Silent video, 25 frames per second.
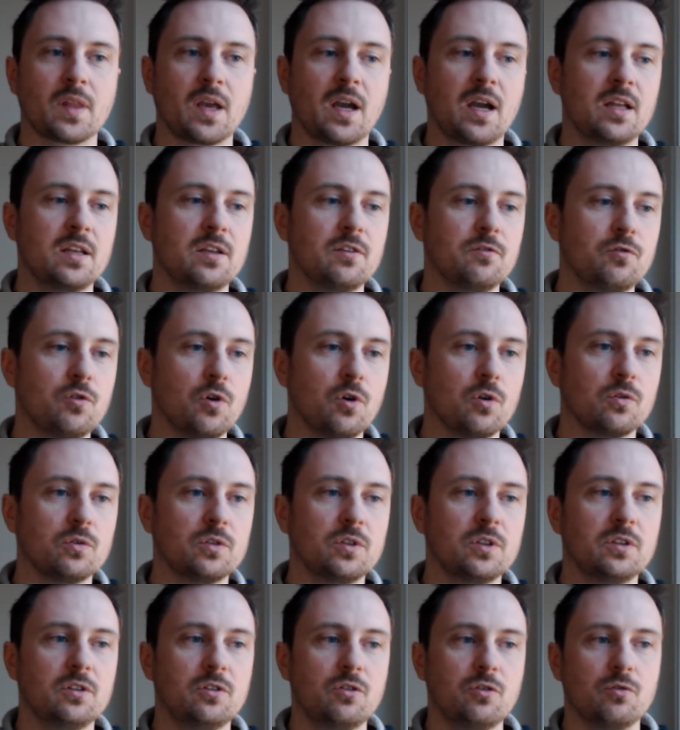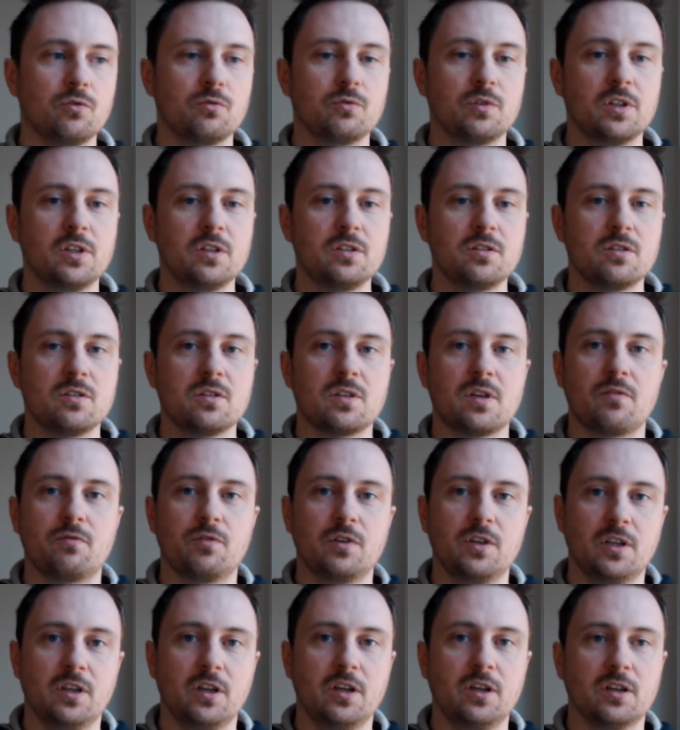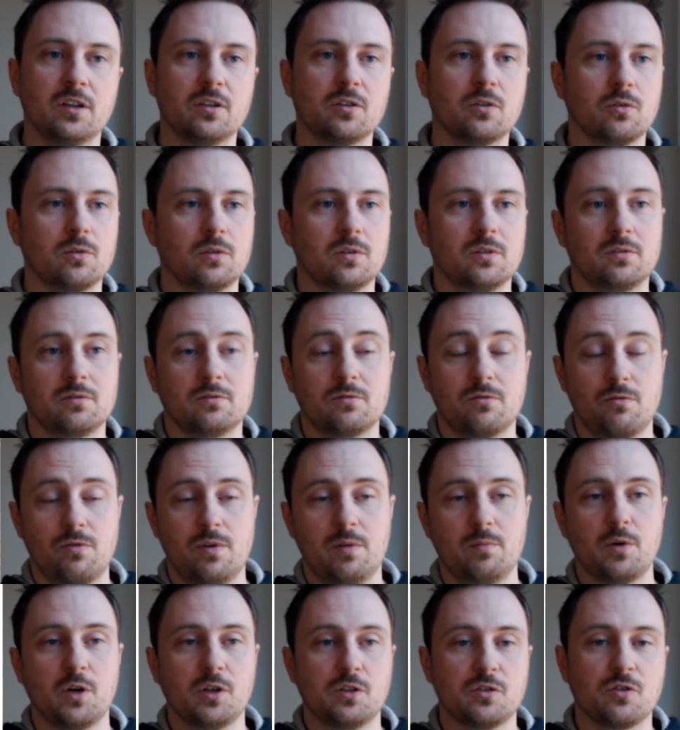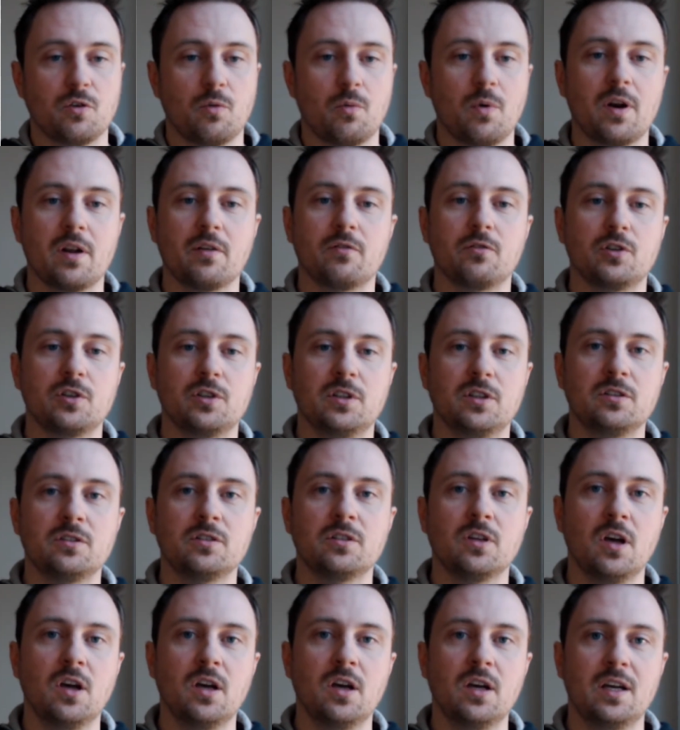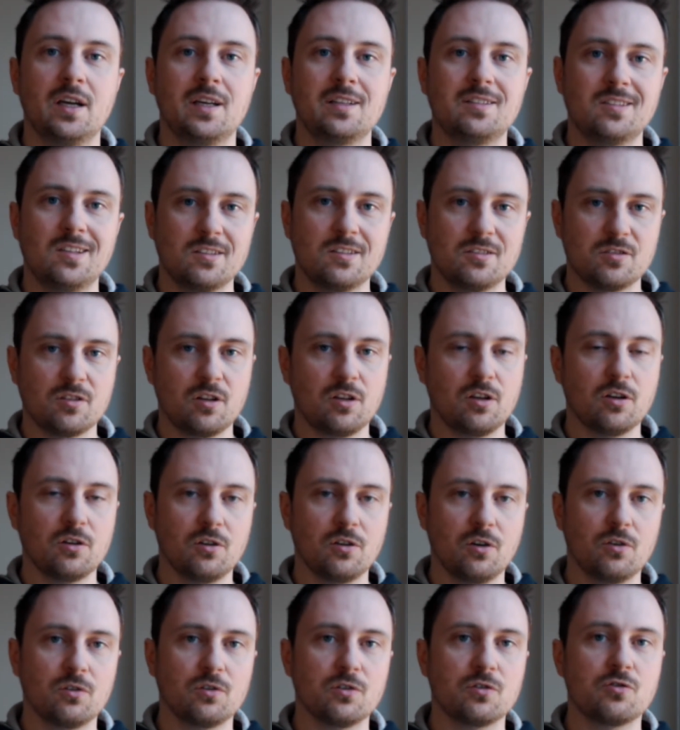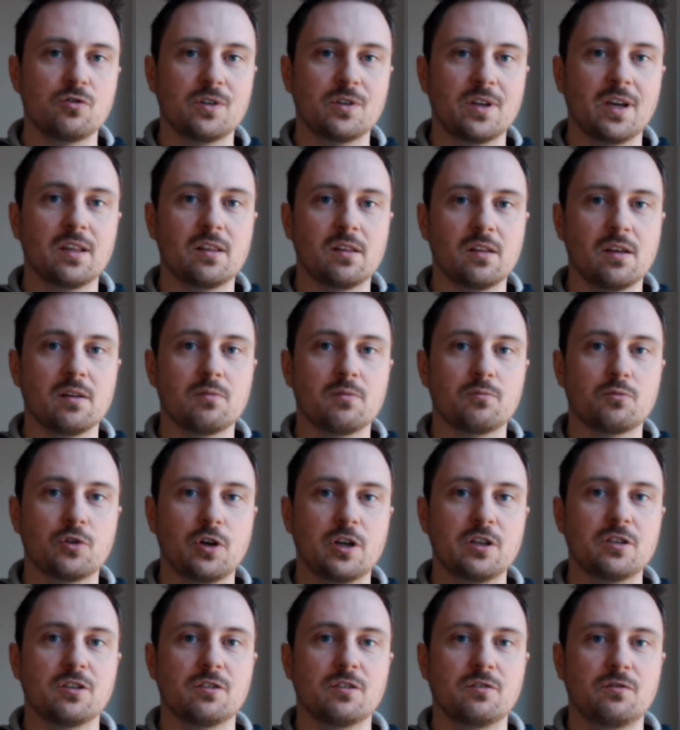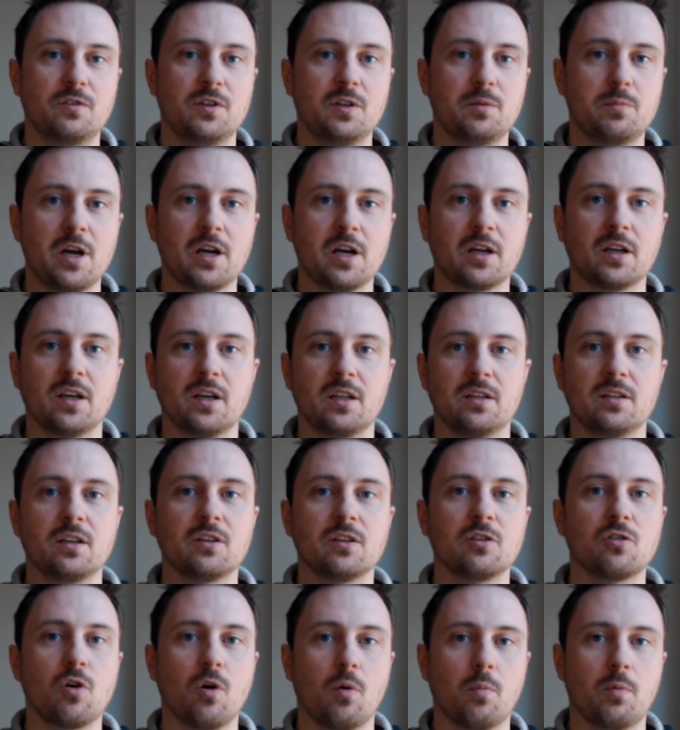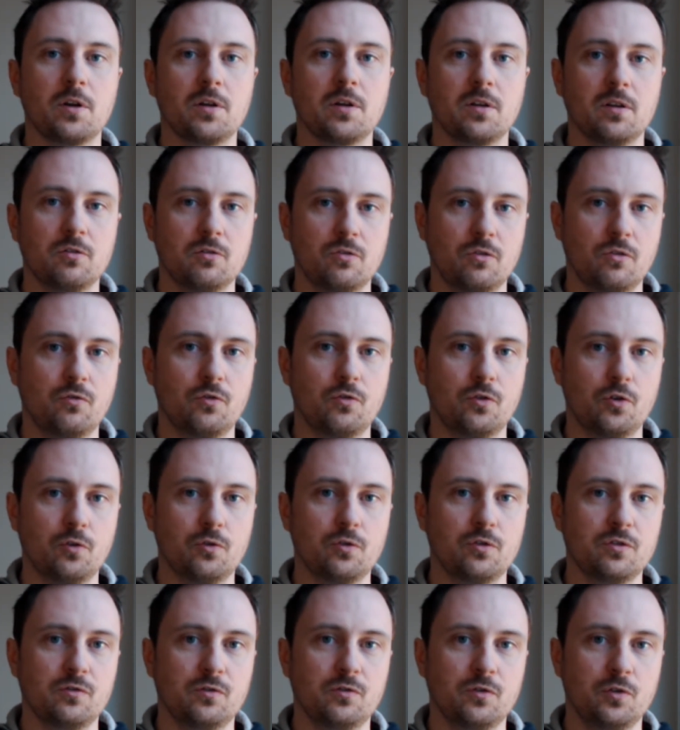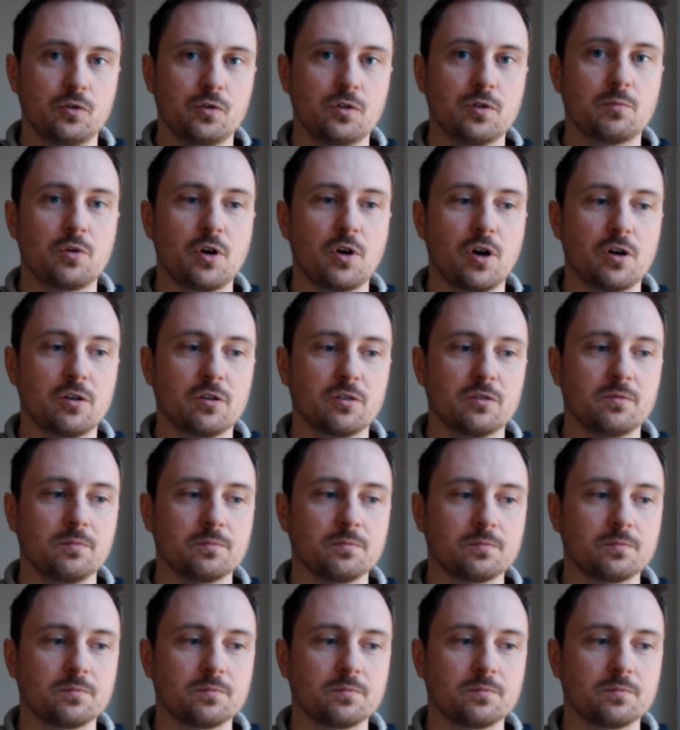And if you only do releases every year or 3 months or whatever it is, it takes a lot longer to get that precious feedback and incorporate it into the future product.